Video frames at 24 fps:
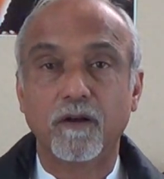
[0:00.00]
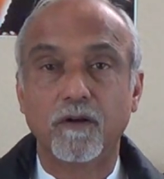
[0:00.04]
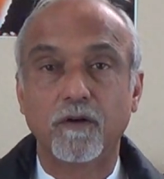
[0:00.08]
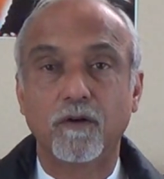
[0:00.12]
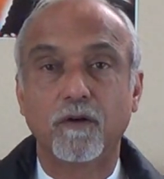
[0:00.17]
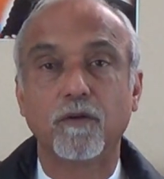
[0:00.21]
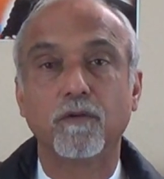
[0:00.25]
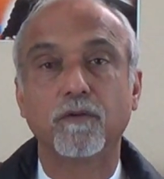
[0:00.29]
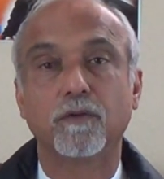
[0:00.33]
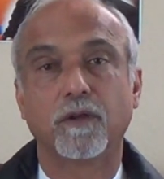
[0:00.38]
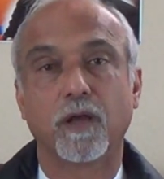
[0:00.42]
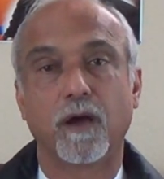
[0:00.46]

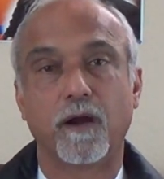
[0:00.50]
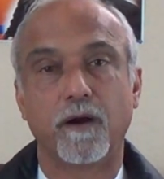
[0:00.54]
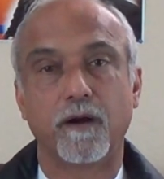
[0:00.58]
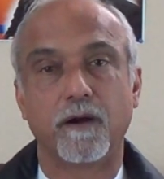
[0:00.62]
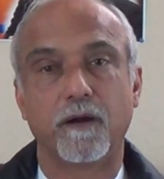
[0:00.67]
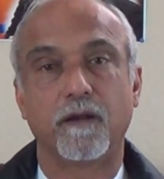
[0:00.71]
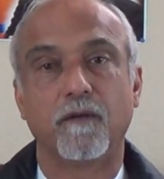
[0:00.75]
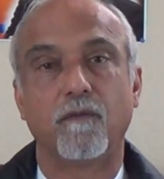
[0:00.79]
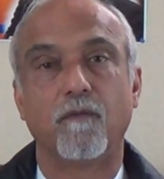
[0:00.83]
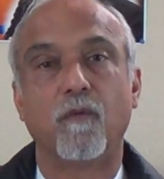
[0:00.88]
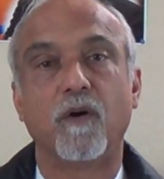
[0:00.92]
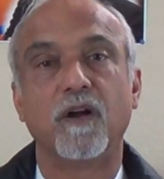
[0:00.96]

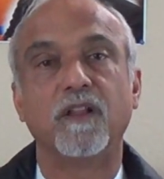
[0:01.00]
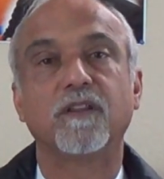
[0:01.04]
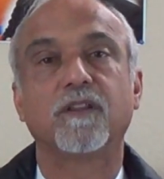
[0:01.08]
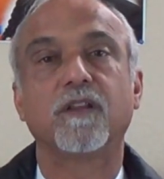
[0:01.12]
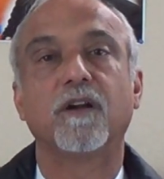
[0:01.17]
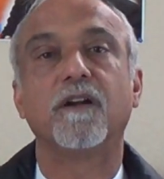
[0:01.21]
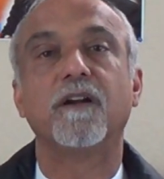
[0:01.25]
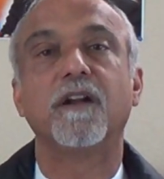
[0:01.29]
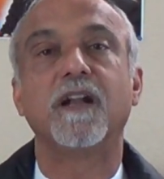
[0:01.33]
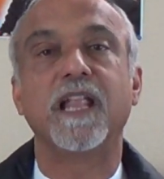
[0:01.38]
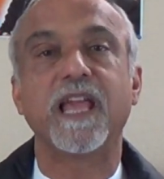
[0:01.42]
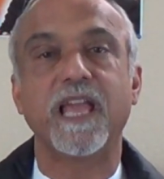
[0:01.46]
2/3,
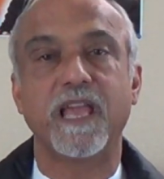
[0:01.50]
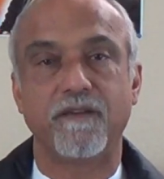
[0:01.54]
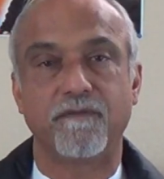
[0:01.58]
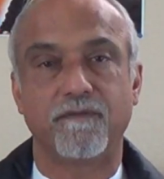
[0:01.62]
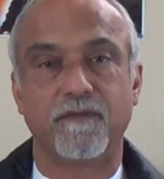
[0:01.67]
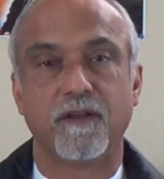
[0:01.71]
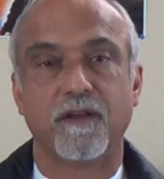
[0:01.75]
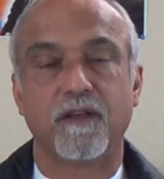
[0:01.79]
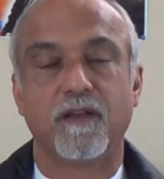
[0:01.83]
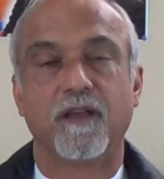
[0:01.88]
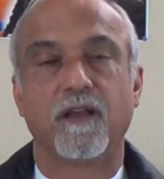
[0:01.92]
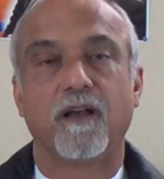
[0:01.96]
1/3
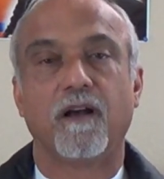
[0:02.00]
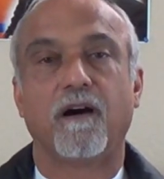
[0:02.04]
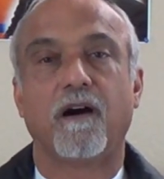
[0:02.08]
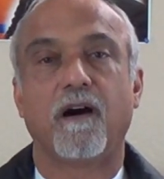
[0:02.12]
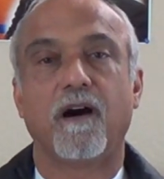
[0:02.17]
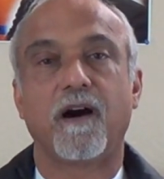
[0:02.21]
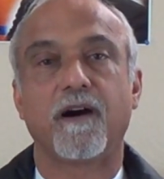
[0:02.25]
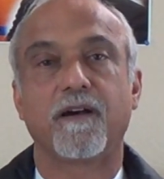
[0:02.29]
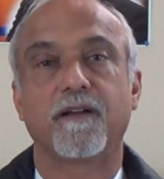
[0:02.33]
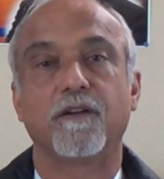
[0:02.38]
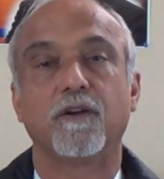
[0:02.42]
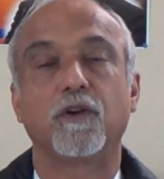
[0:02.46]
leave.
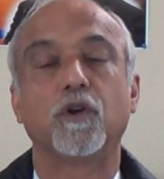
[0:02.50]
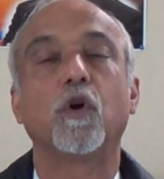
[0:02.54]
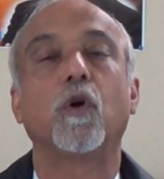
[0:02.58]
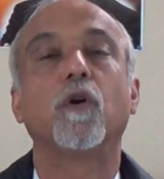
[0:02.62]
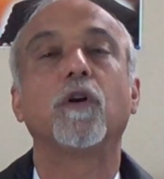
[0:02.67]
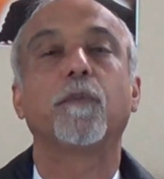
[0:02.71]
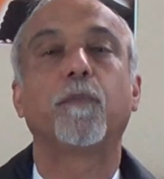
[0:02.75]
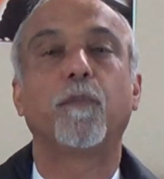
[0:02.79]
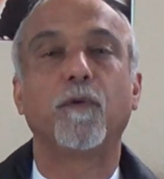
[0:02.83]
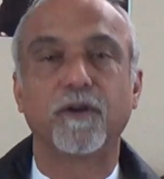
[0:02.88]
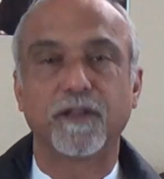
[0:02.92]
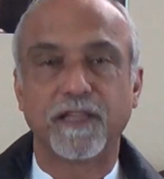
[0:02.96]
Or
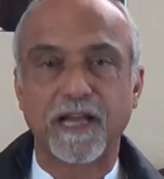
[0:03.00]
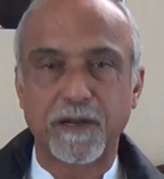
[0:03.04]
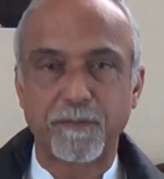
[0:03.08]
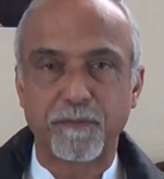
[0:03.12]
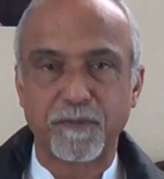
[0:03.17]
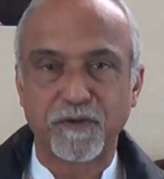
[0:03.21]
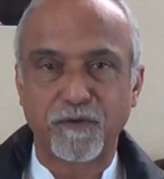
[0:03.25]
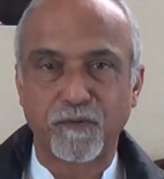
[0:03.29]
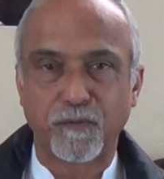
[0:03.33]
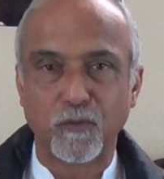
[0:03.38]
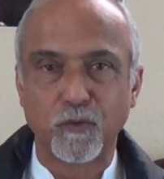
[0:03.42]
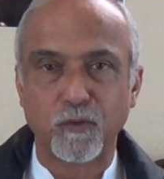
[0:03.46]
don't put that
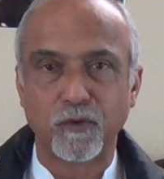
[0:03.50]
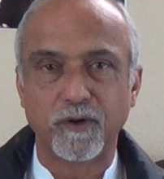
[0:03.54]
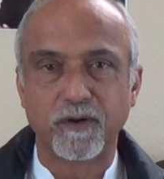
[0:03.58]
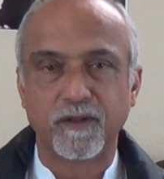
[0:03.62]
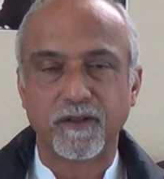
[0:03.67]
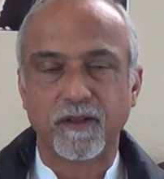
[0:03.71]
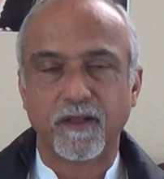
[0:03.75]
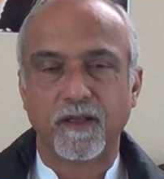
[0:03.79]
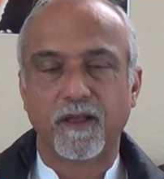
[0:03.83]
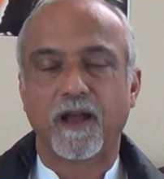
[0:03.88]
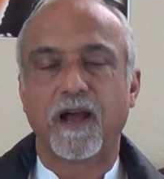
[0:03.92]
much food.